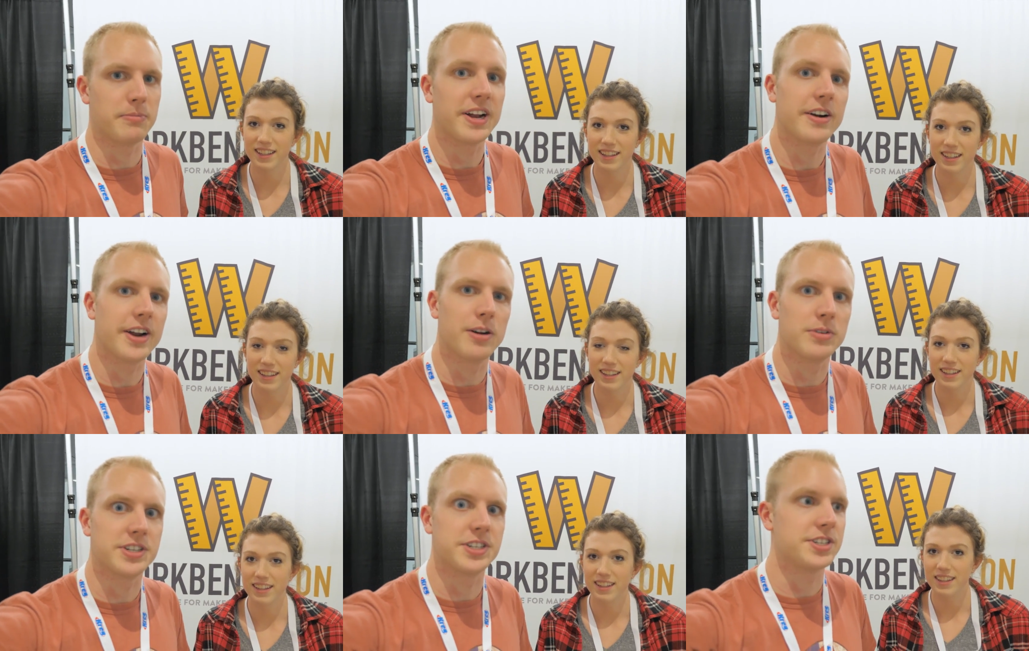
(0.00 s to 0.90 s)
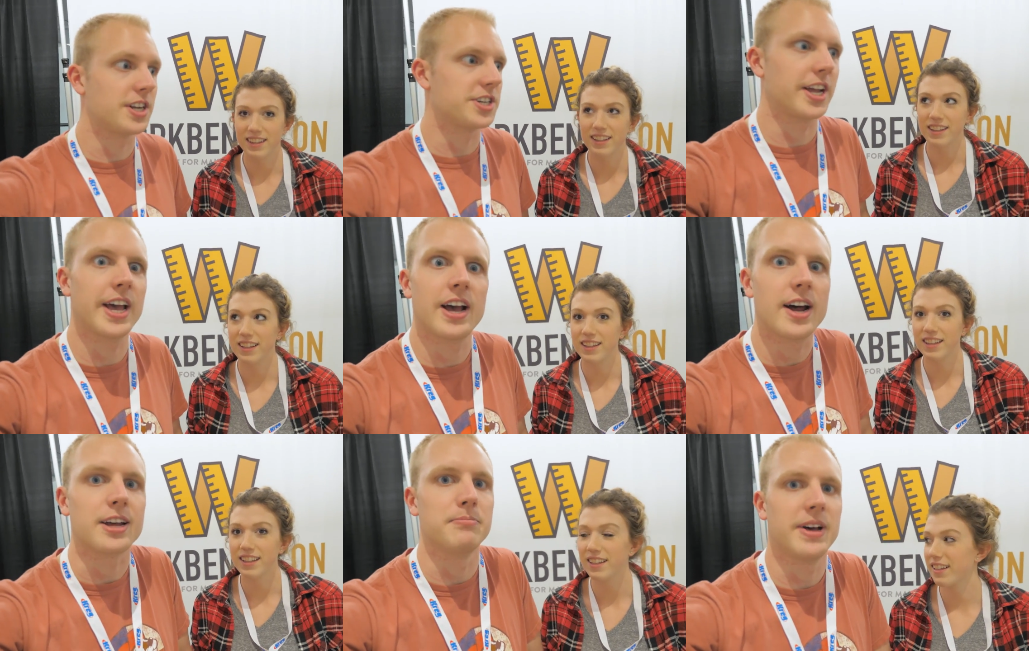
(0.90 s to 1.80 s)
Speaker 1: the Bay Area, which is such a
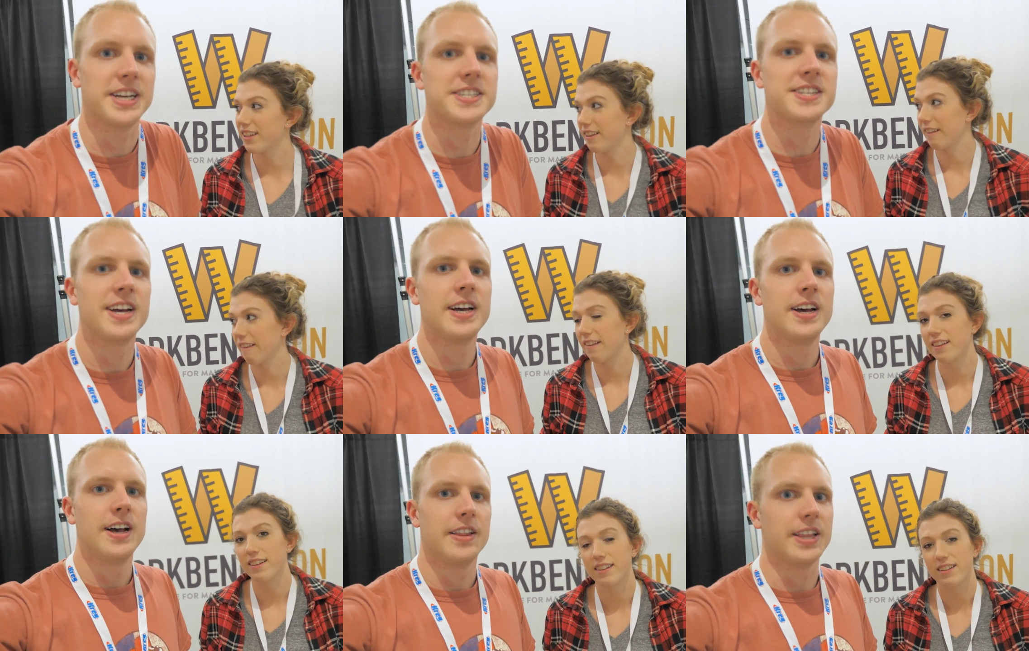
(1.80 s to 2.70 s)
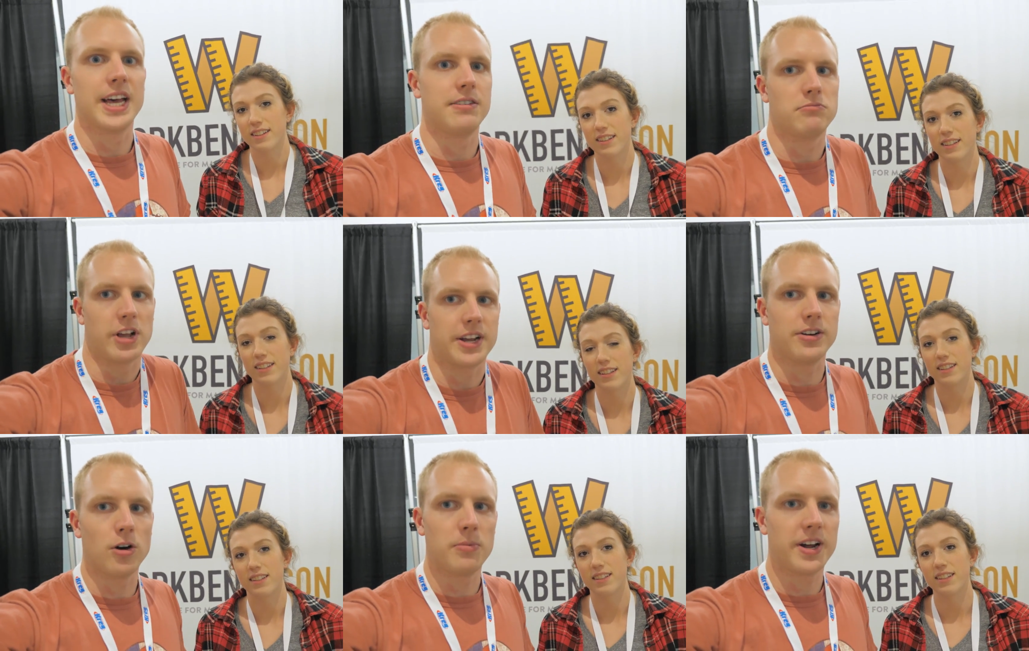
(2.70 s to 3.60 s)
chaotic mess that like
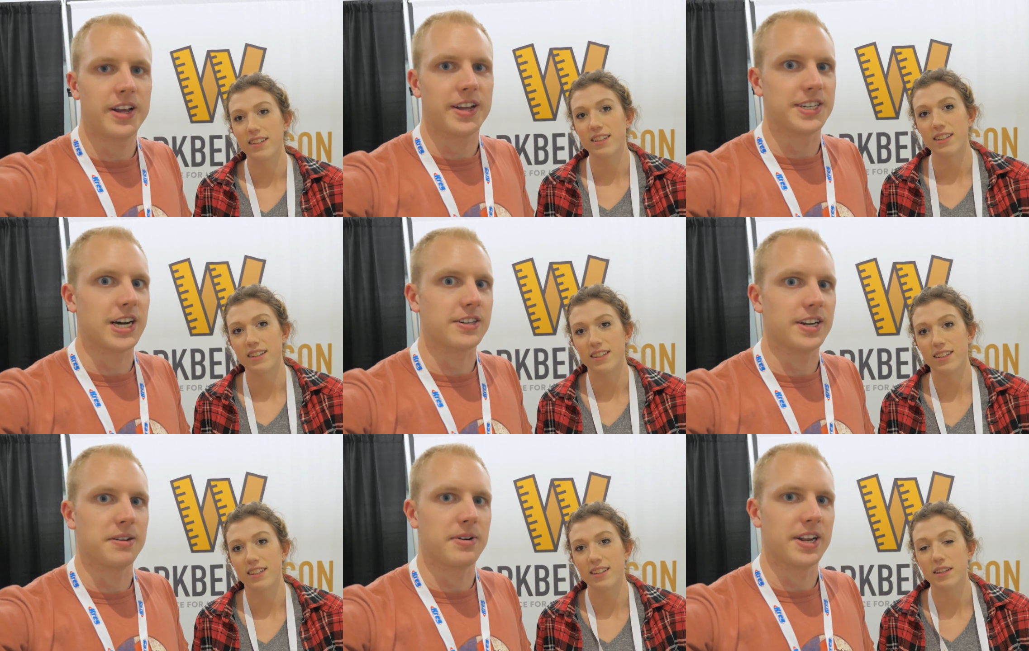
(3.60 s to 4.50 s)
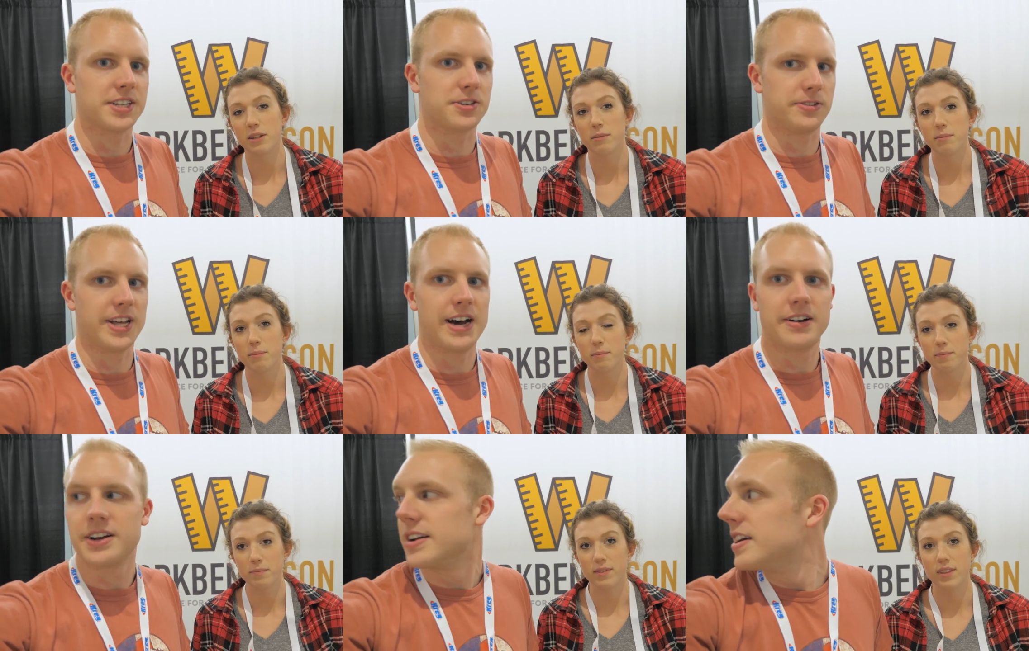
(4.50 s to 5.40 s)
nobody can talk to anybody. It's so
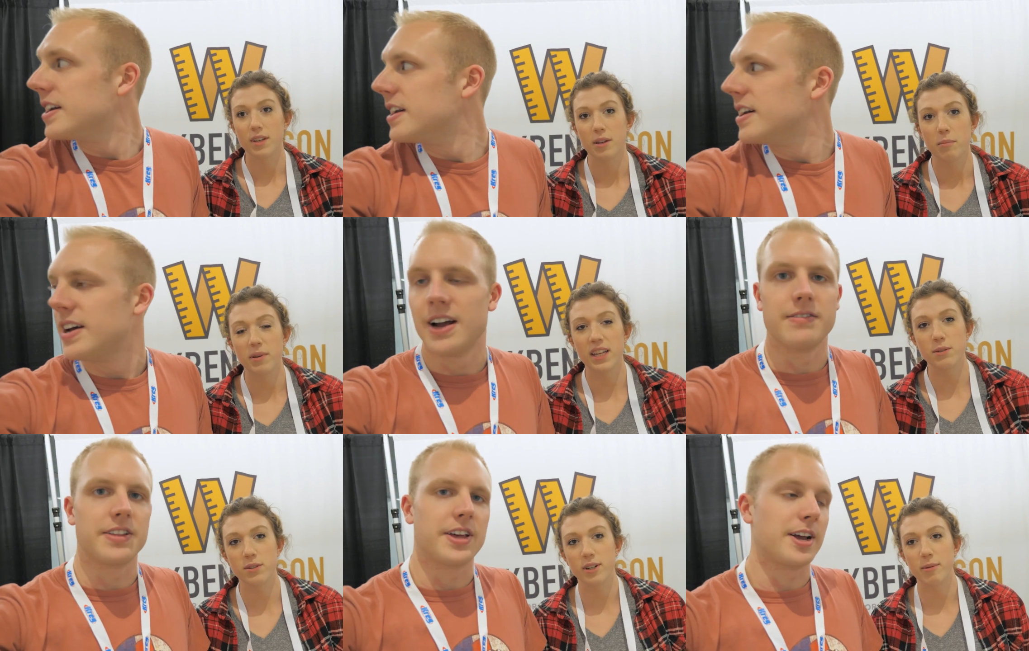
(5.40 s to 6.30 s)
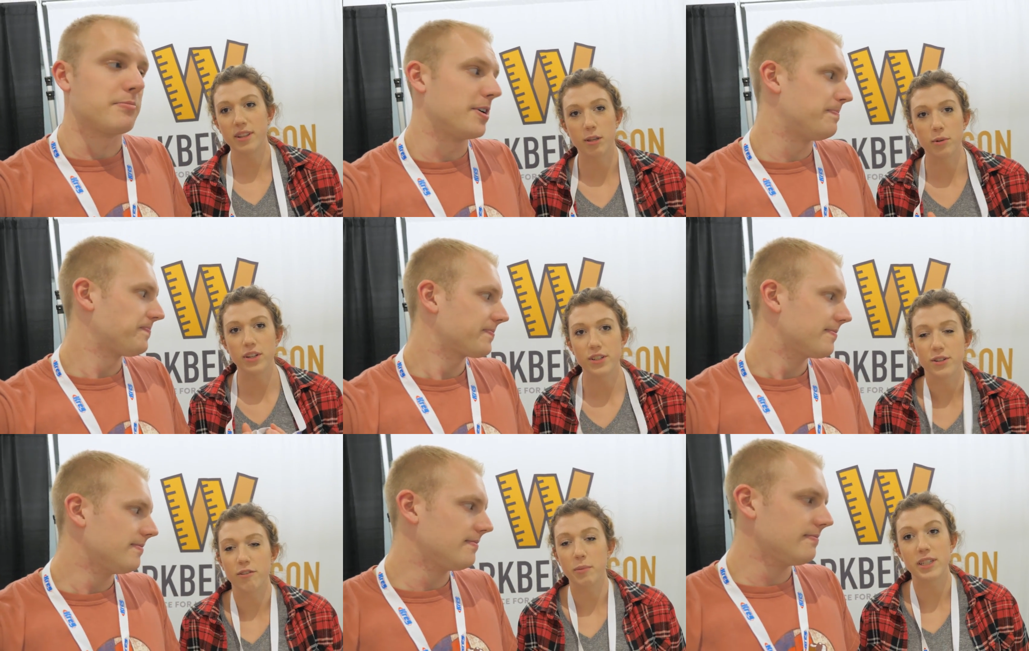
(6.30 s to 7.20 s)
loud and.
Speaker 2: But that's what's great about the community
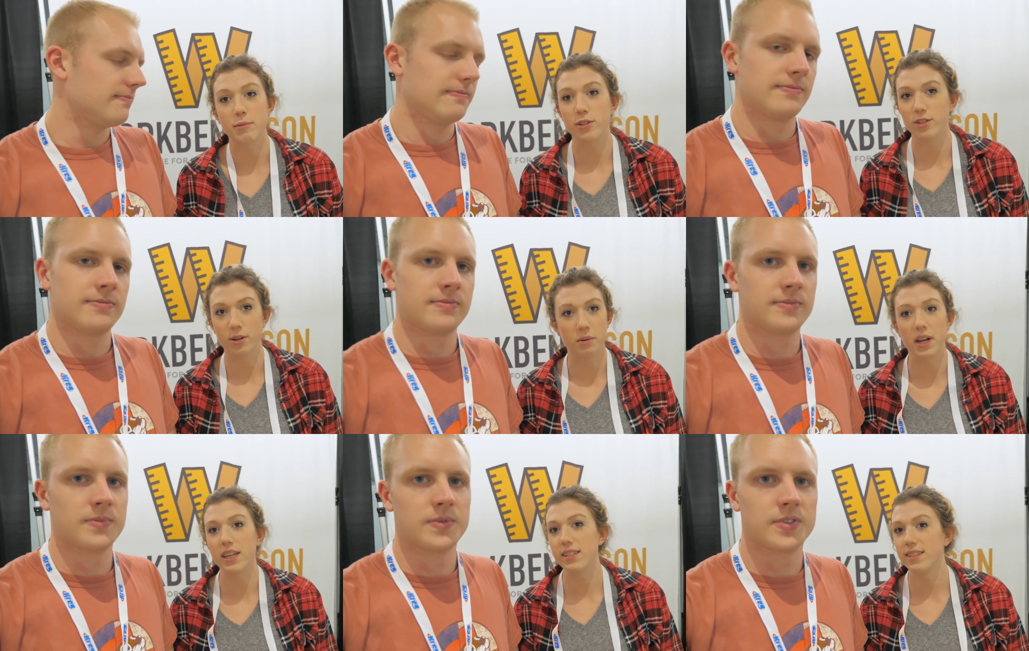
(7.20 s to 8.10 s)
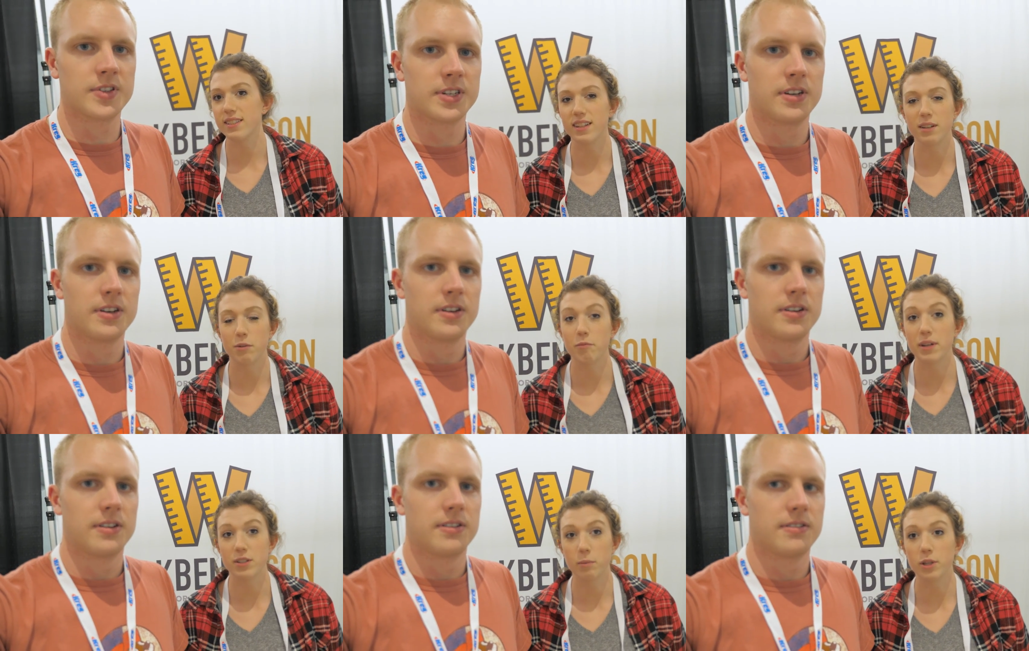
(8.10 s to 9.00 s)
too. Everybody's been so nice, and we've
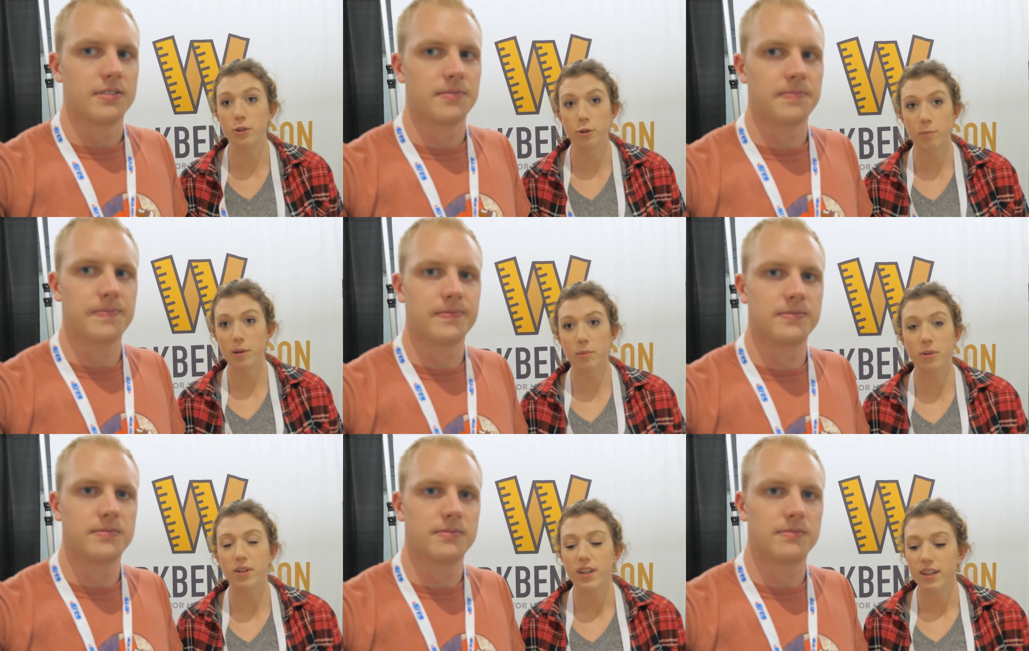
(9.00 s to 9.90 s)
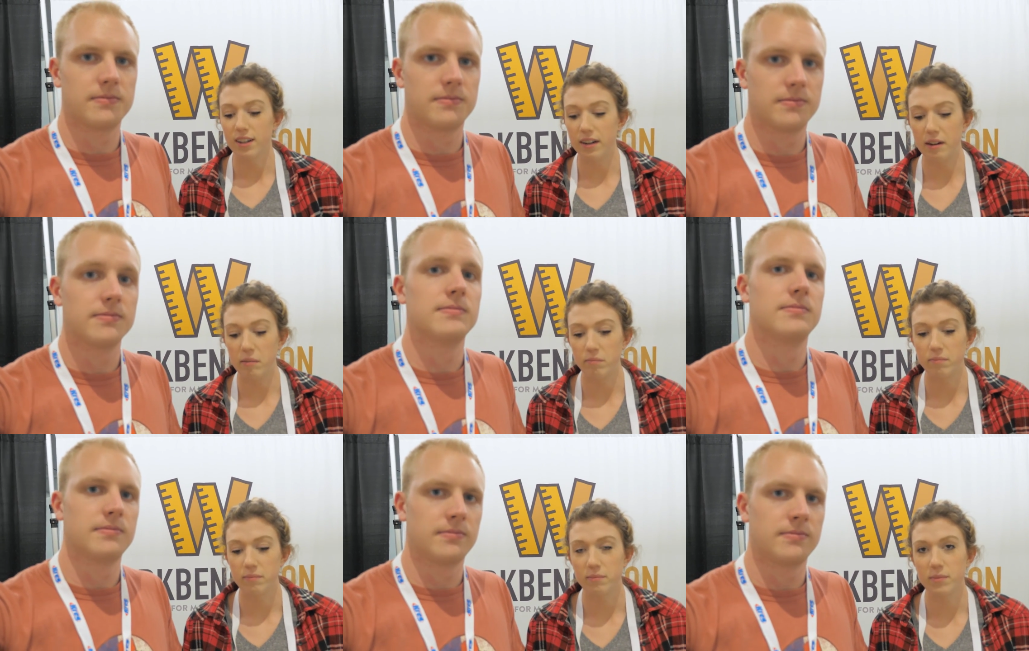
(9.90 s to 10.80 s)
met so many new people um,
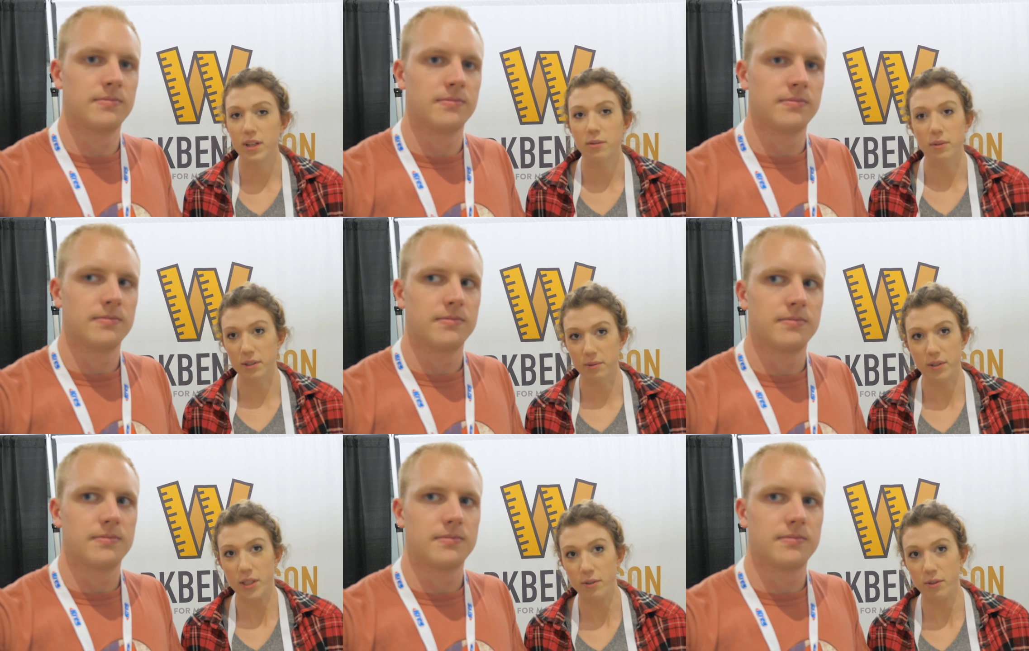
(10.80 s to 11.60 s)
that are really, really